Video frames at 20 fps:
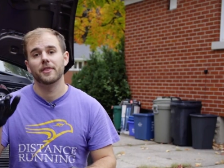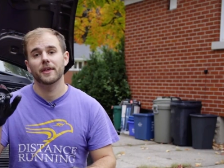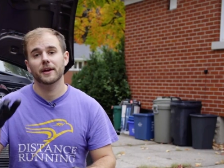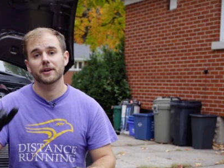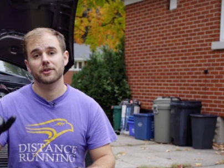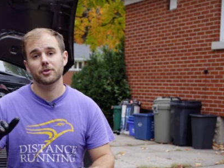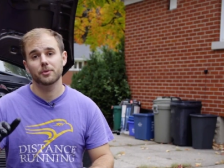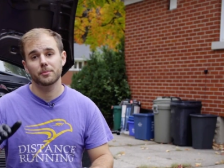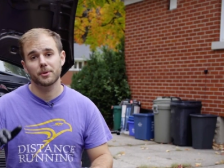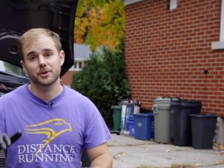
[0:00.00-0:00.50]

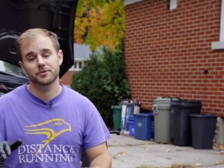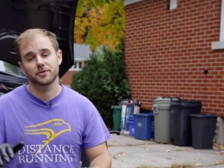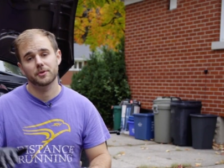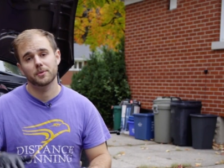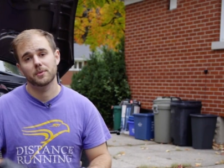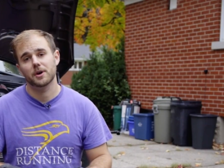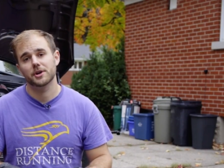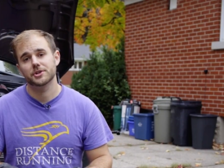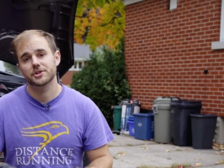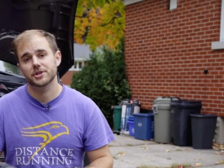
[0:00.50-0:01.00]
Thanks so much
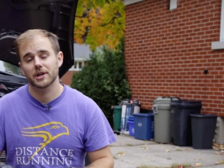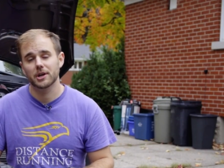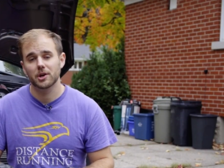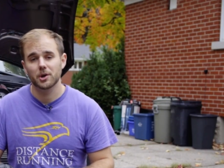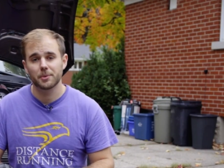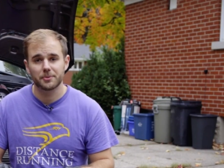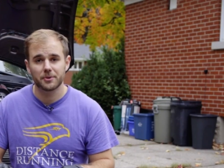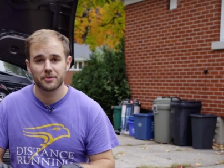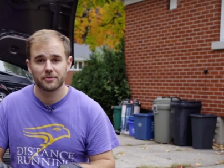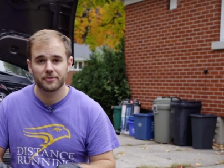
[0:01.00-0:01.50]
for watching. I
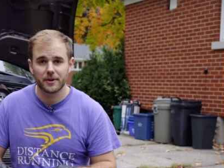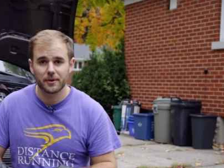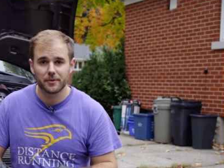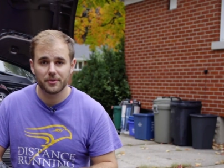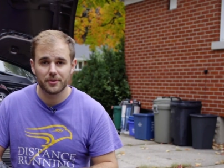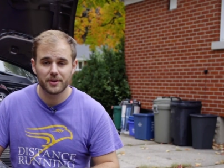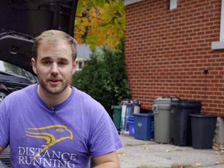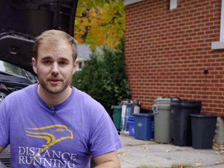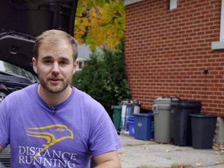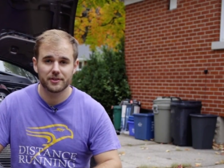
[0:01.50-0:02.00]
hope you
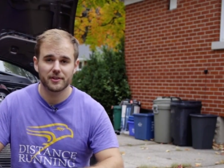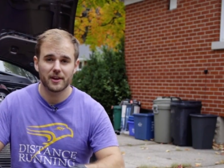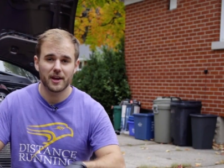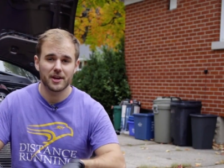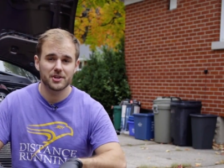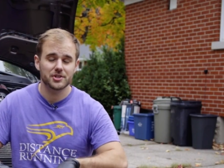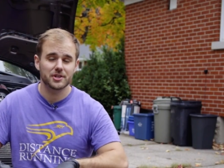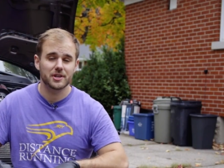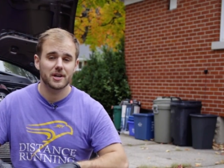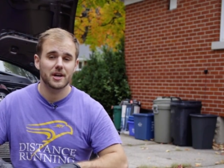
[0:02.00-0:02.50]
found this
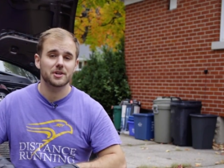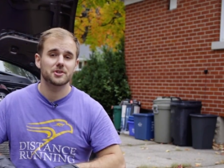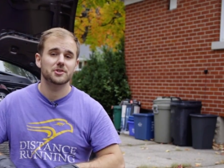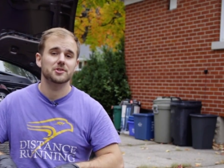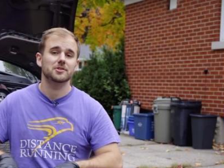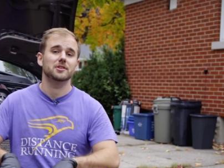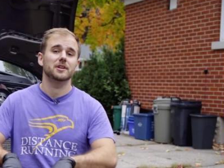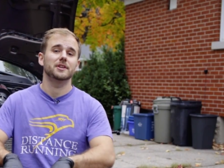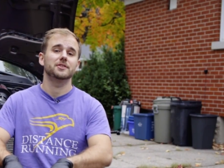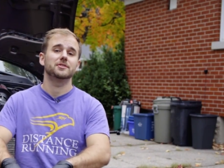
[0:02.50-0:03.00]

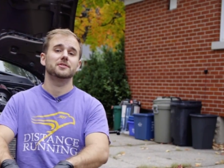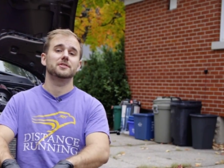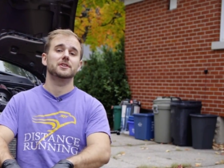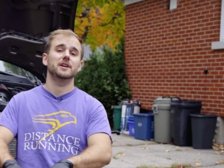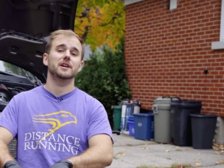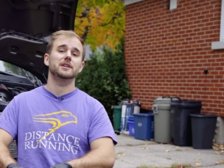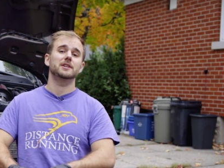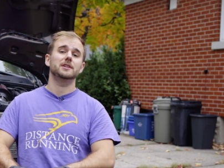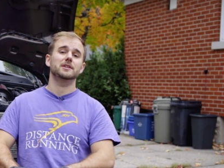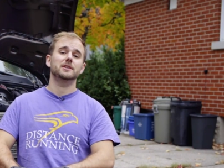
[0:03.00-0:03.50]
educational,
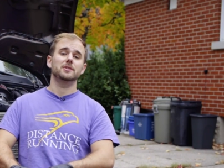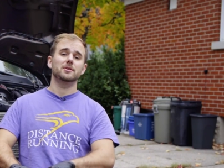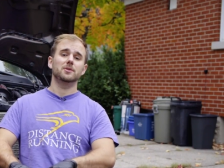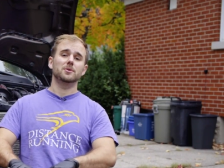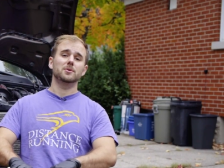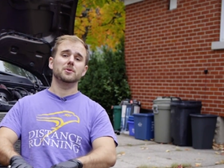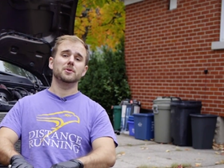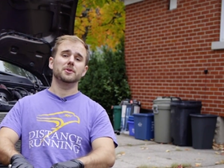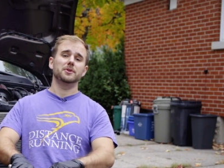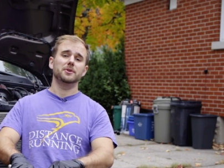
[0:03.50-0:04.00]
entertaining,
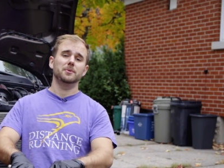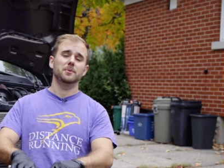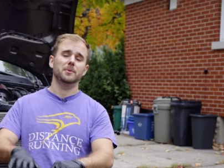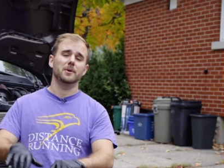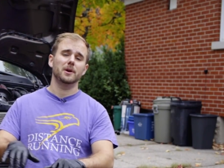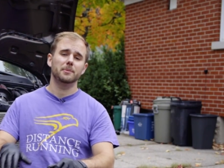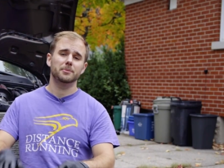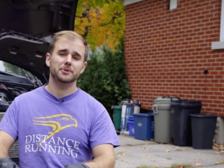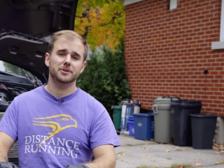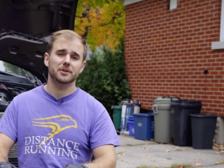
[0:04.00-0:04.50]
or you
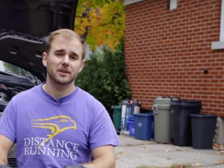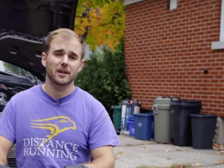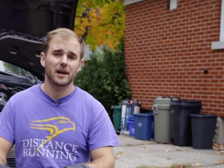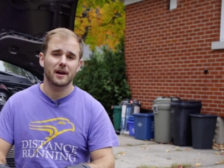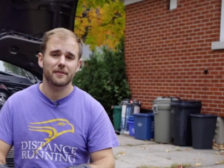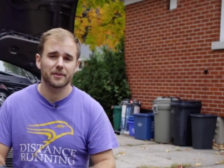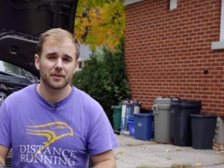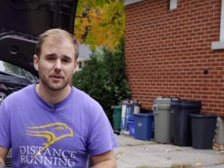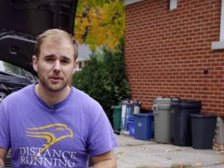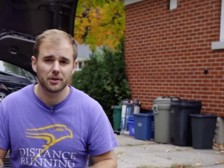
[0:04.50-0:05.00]
were able to
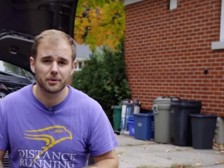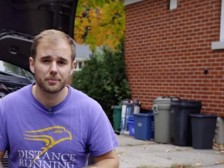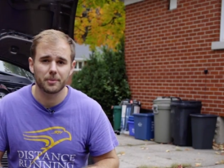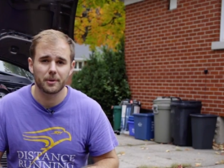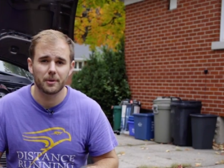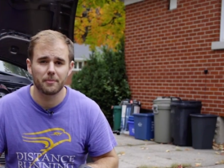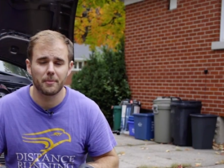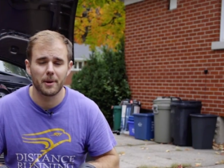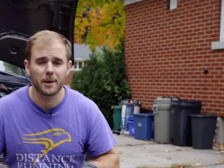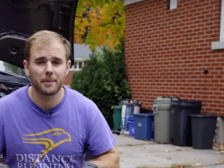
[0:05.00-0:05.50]
laugh at a little
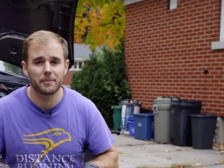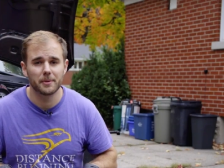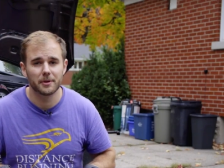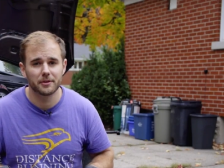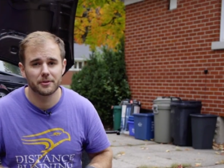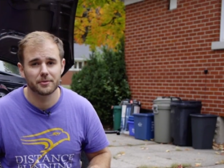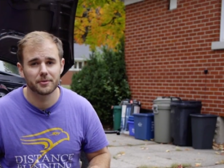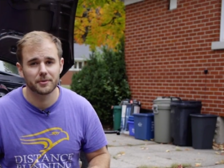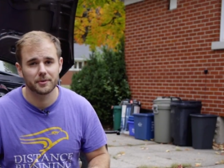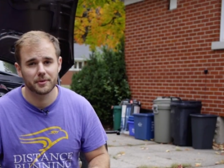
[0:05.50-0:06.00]
bit of my
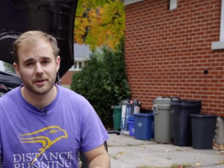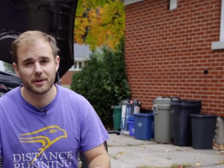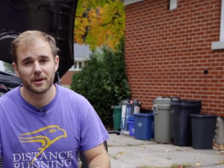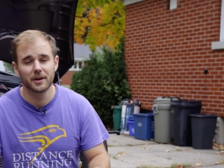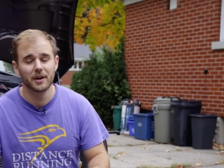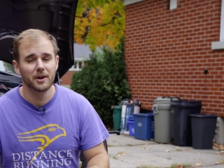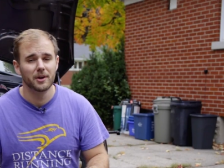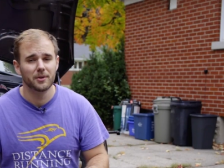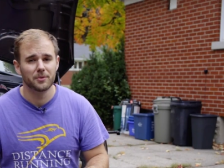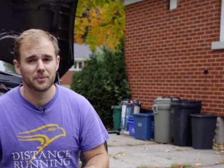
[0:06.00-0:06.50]

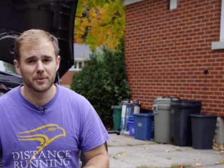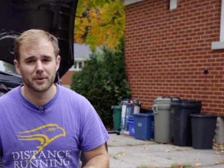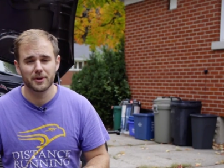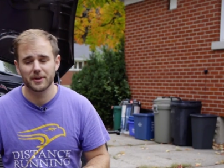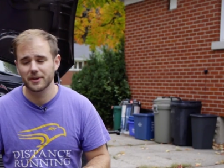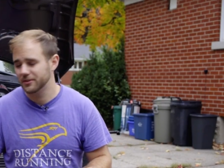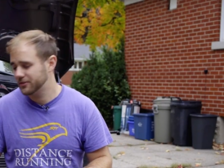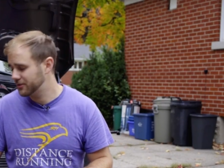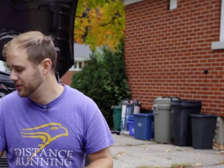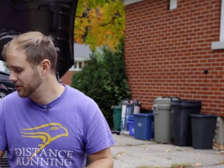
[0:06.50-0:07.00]
misery
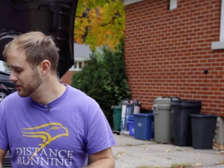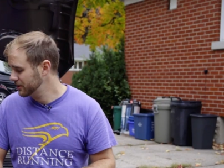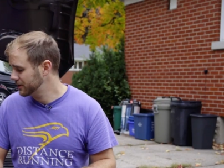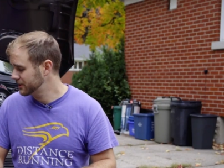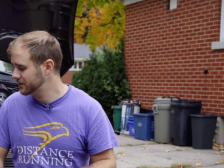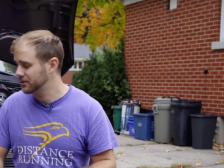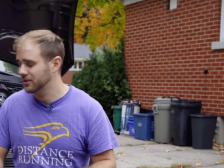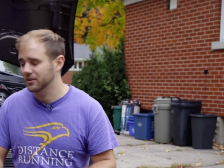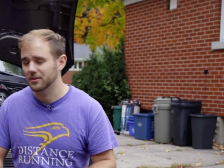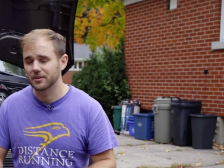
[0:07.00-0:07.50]
really
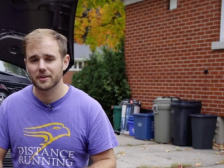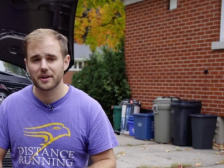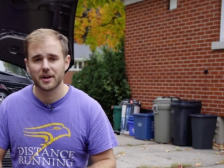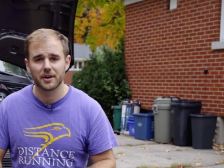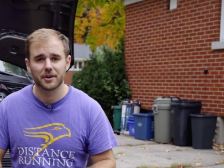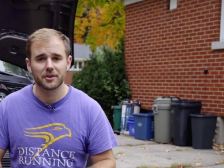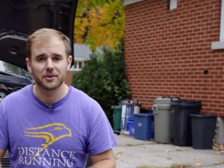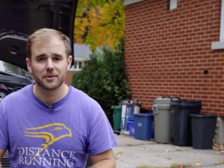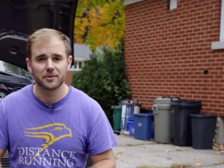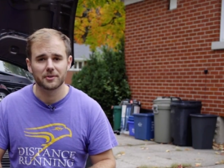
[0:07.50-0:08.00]
struggling to learn
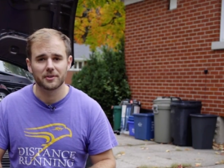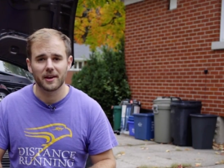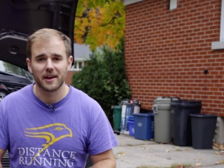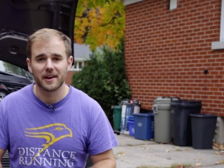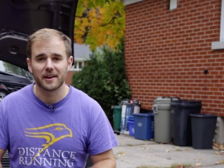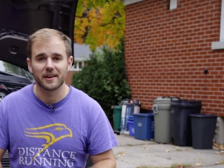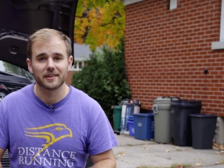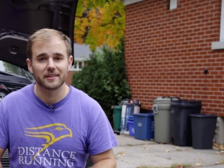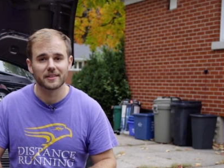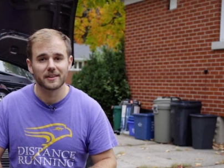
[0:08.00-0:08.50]
how to use
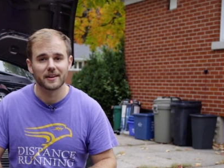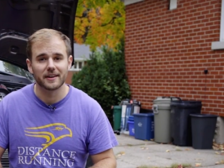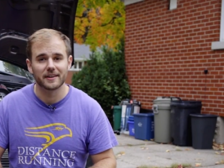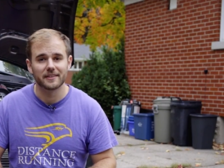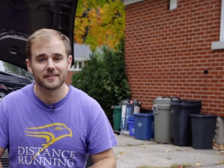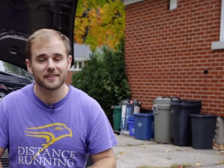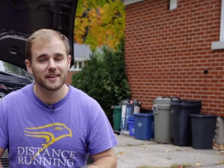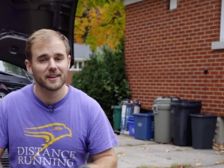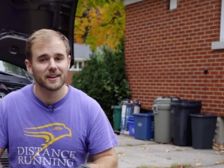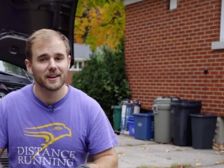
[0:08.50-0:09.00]
AN
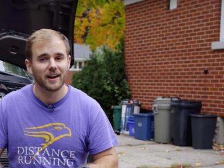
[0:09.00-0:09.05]
lines.